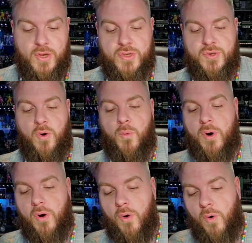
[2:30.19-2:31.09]
so it
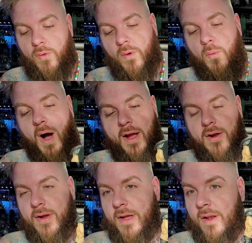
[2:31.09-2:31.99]
will hold a
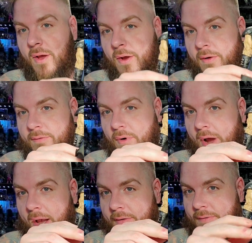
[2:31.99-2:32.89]
wire in
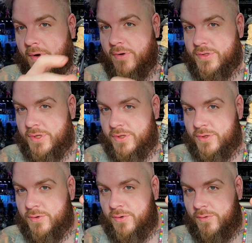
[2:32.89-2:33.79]
forever, so you
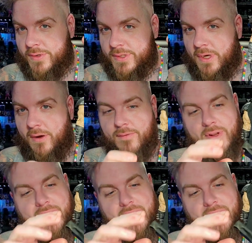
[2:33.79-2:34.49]
can do cool stuff.